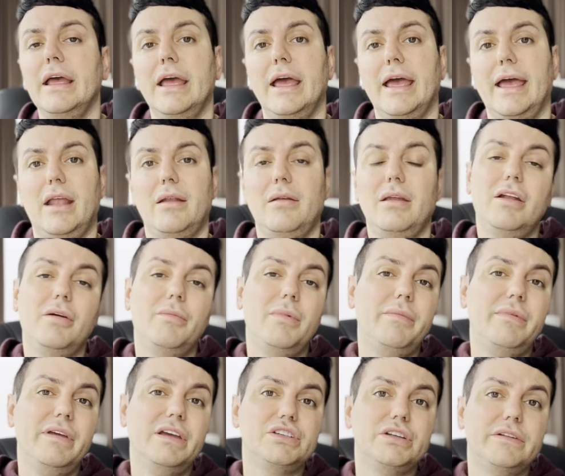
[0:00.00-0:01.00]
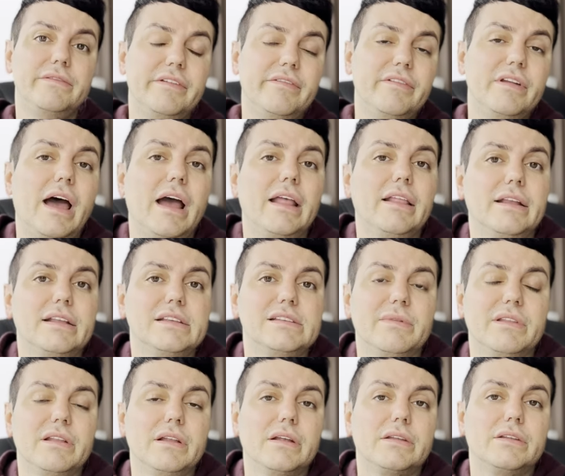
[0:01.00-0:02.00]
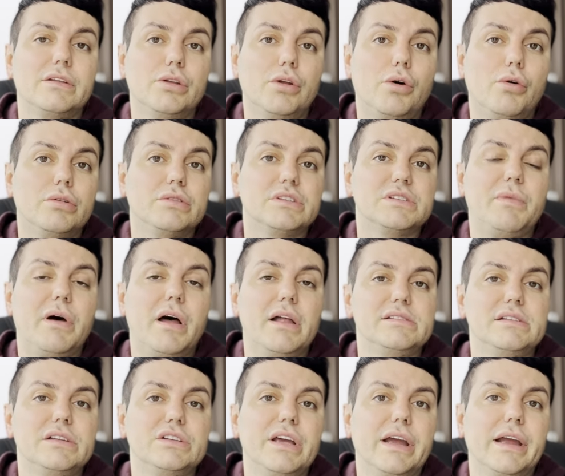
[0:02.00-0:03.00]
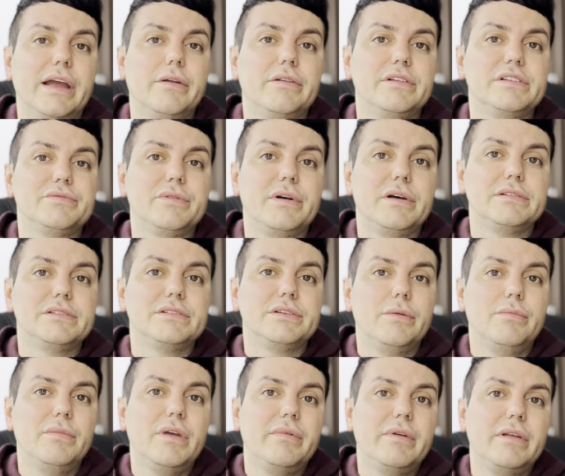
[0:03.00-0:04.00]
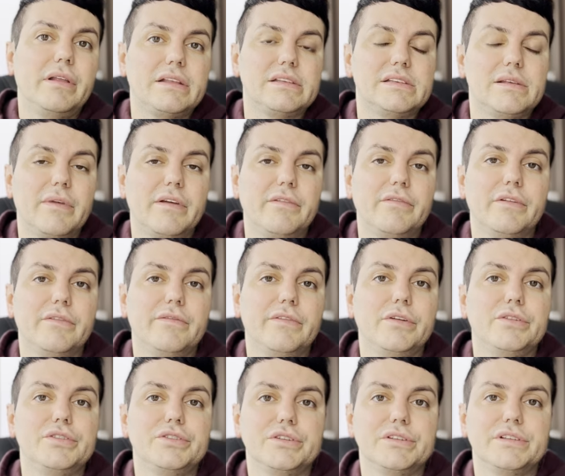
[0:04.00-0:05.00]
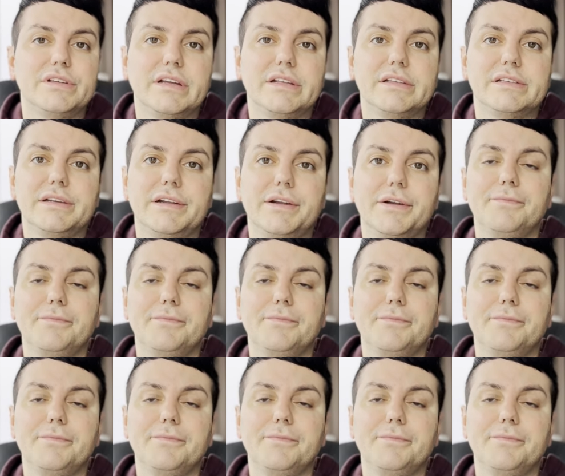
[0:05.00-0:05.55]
And, you know, maybe I should have even highlighted some of the local spots to check out as well. So maybe that's something for the future to consider.